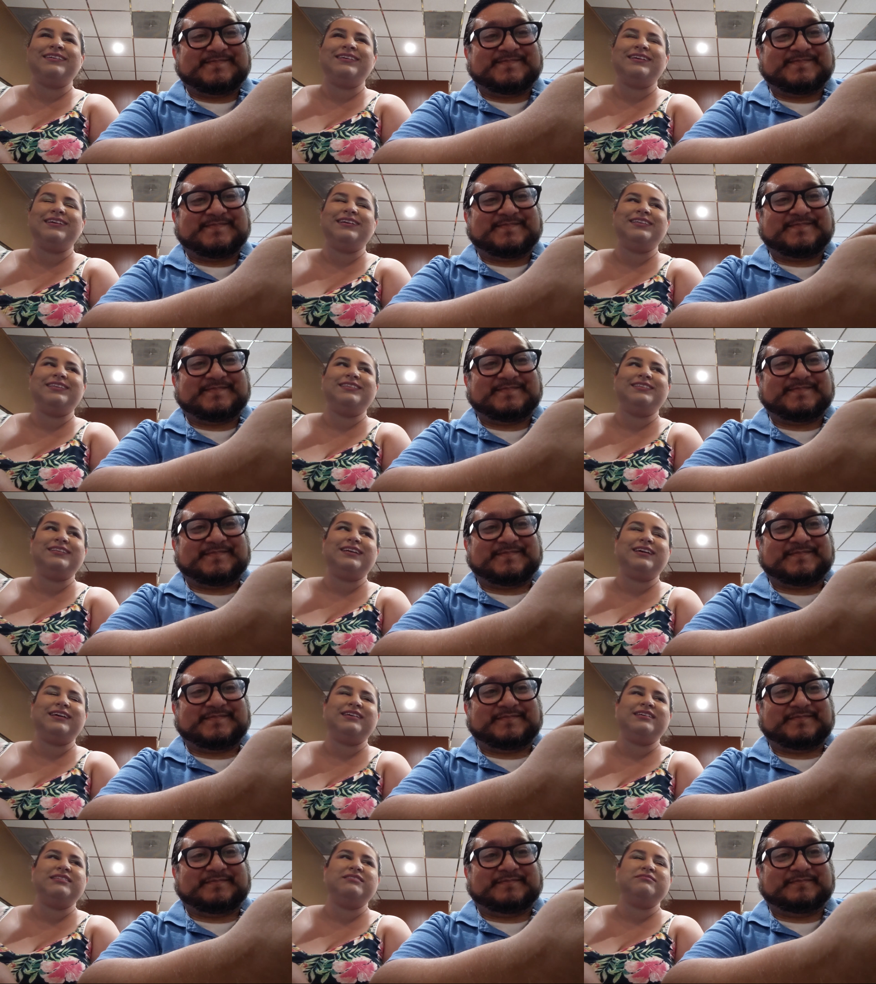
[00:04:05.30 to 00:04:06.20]
Speaker 1: and,
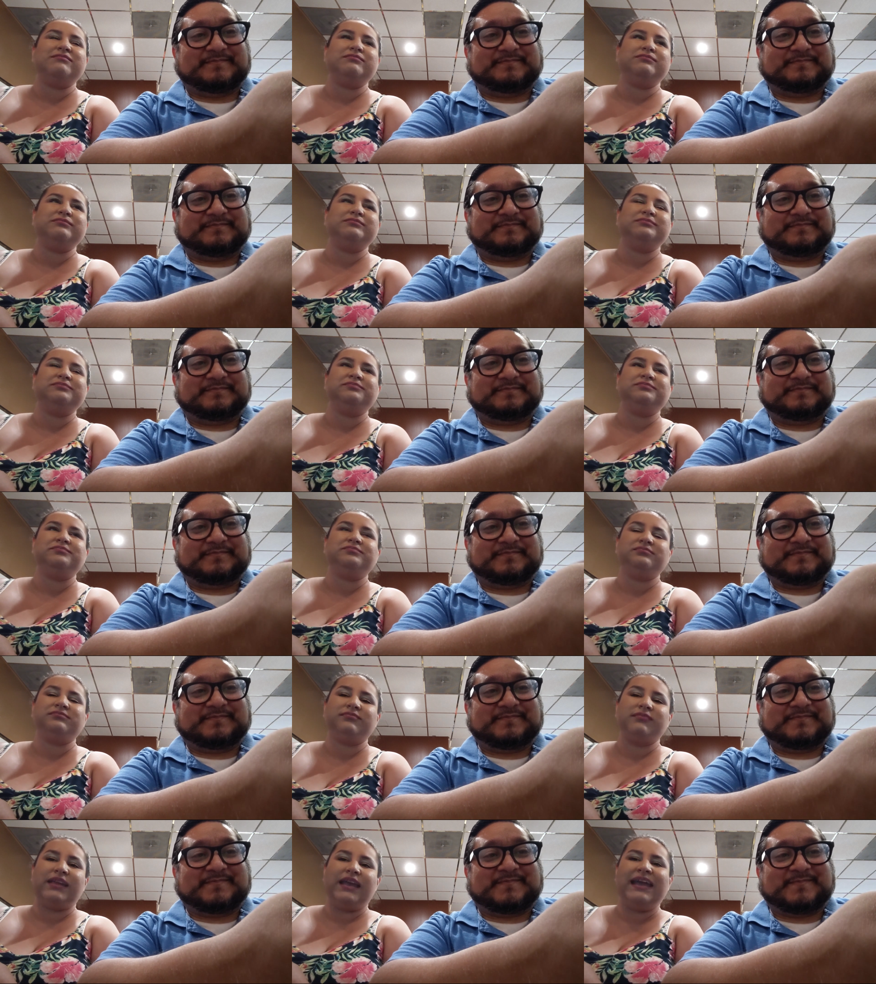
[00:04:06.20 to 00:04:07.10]

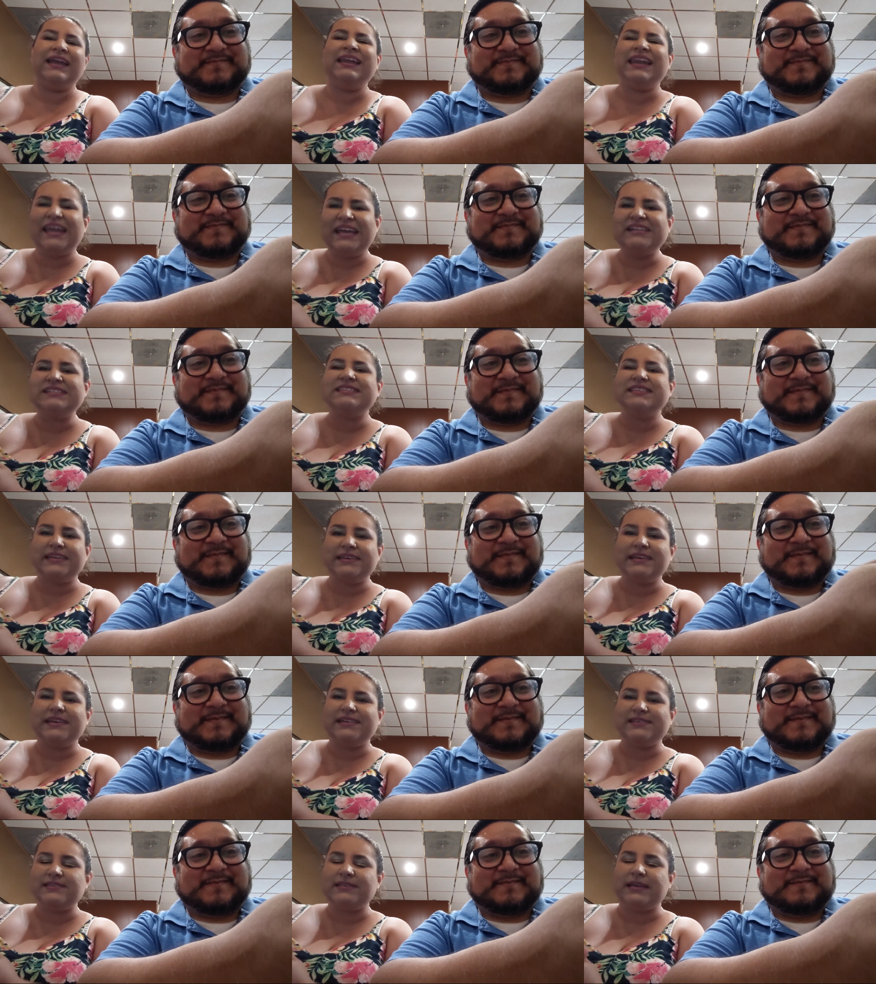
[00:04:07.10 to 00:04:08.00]
uh, lazy,
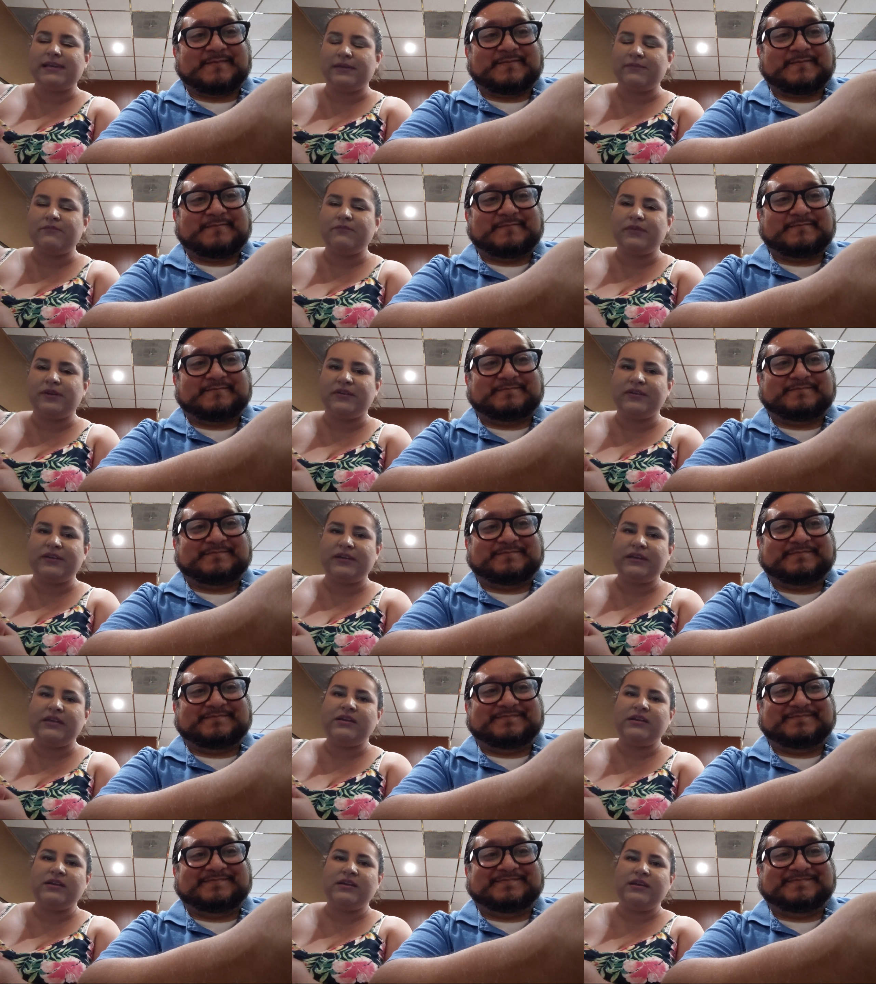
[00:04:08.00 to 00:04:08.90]
yes, I am
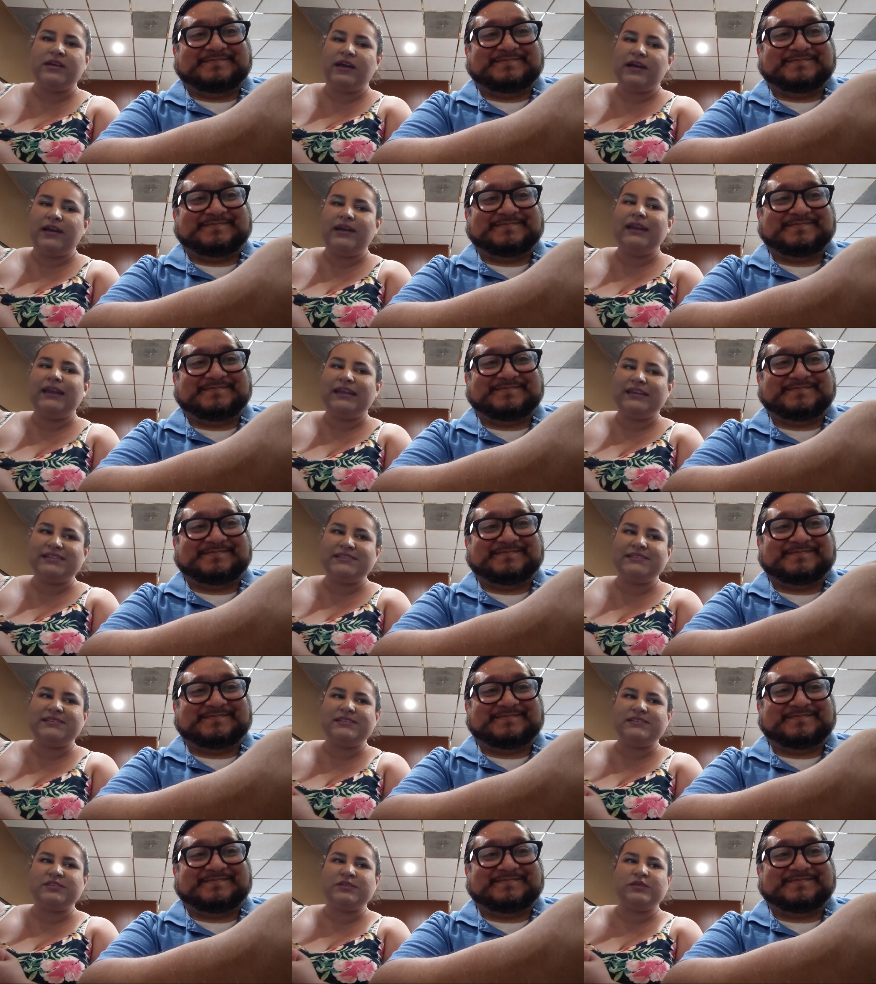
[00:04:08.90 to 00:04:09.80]
very uh,
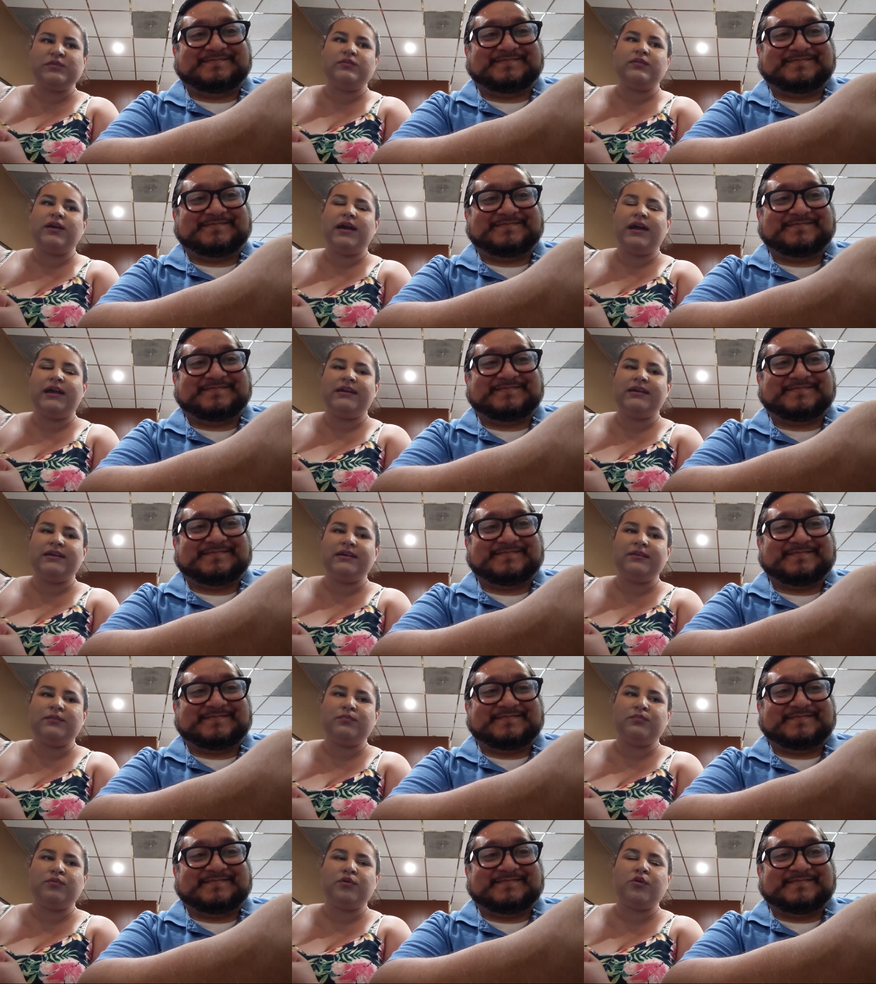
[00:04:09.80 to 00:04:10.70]
lazy too. I
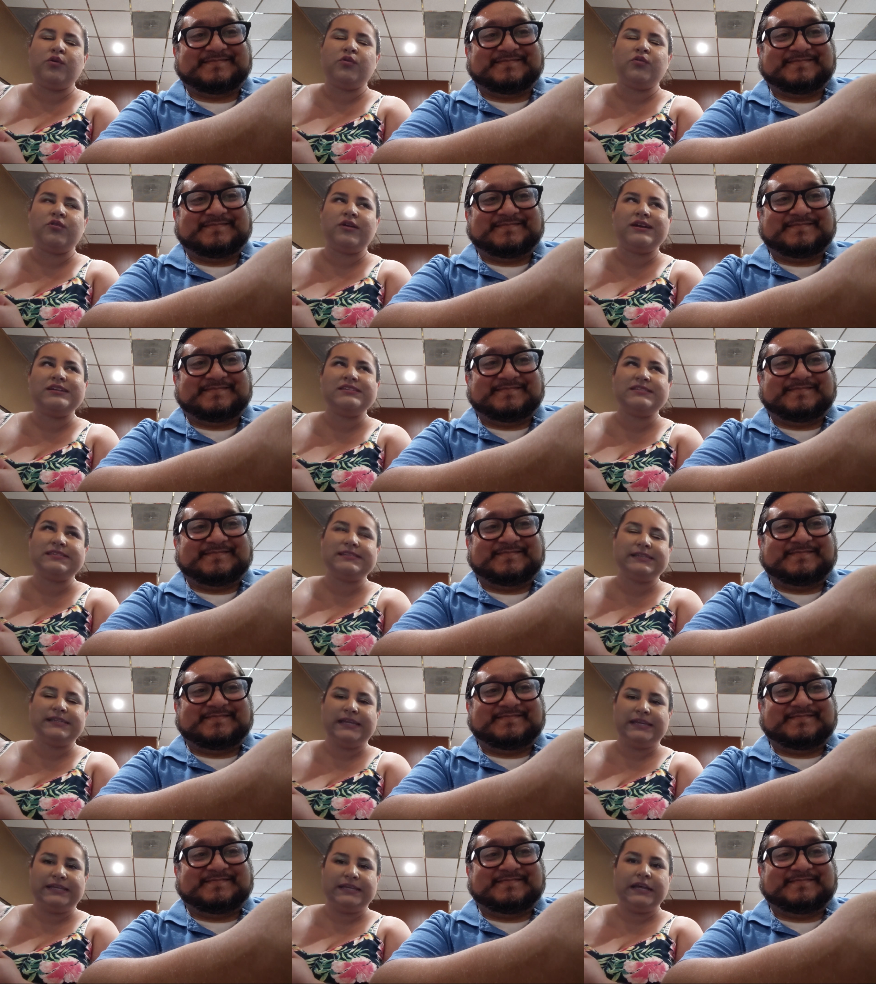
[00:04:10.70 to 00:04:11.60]

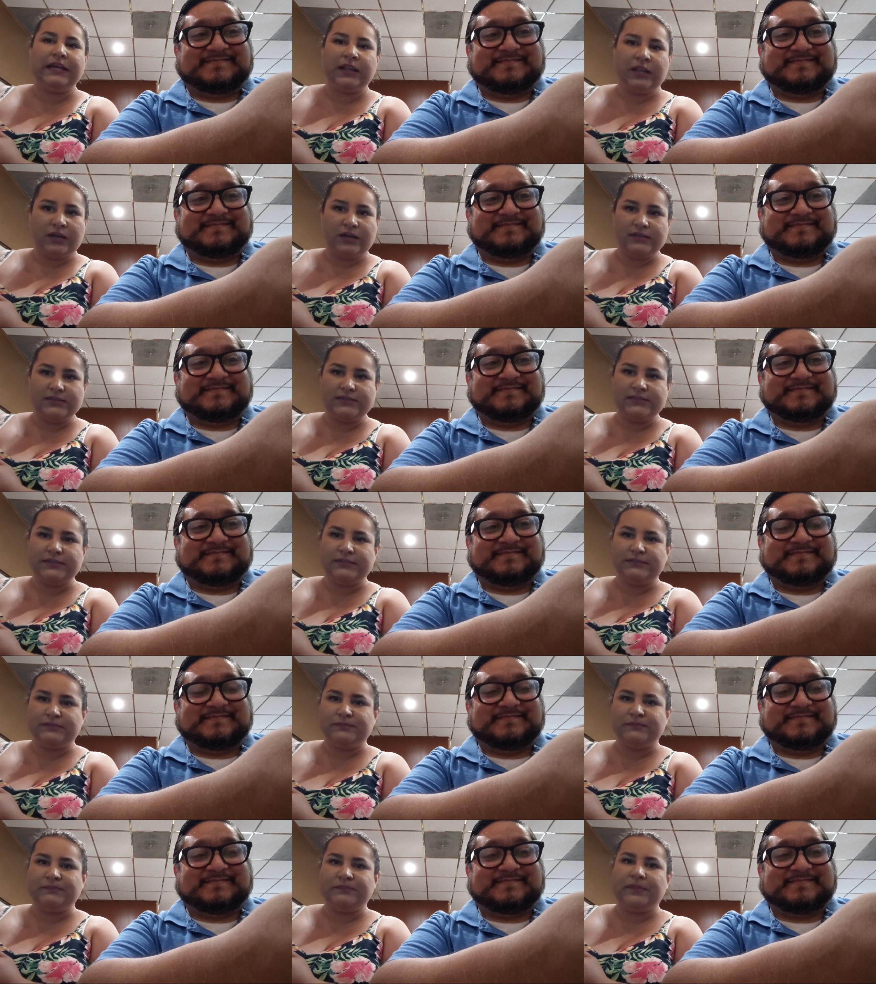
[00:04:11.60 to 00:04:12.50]
procrastinate a lot.
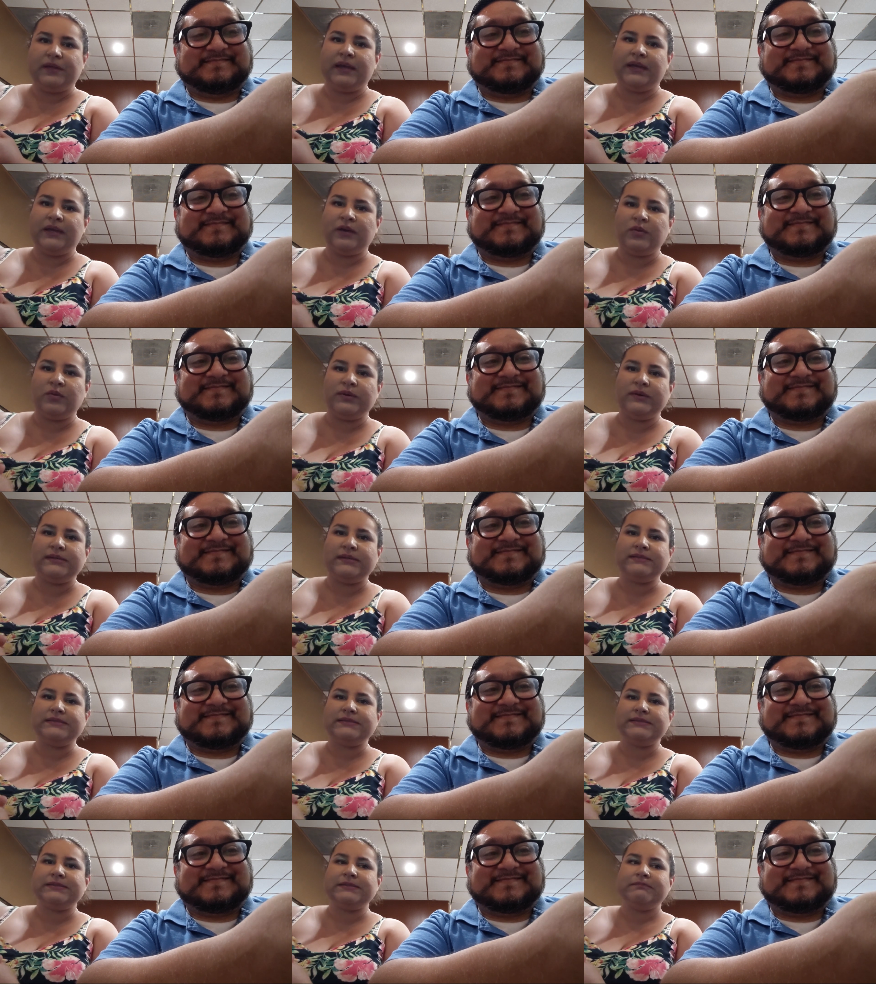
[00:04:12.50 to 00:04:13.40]
I
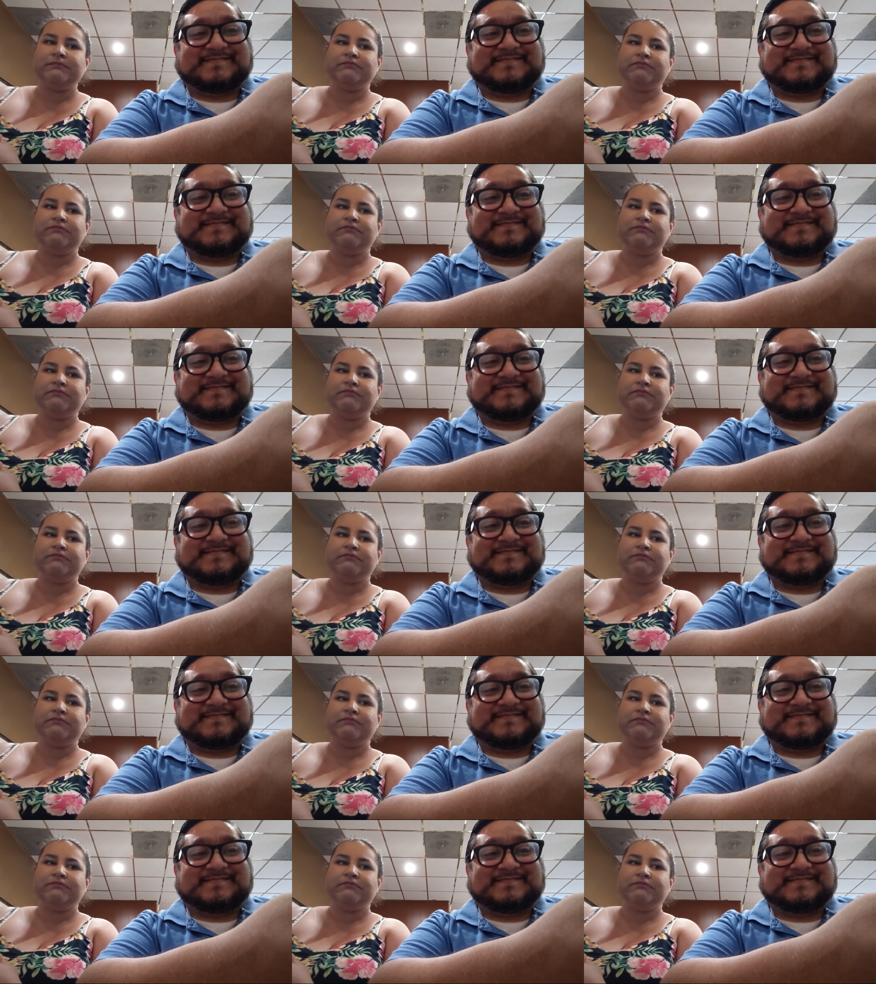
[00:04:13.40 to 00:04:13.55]
always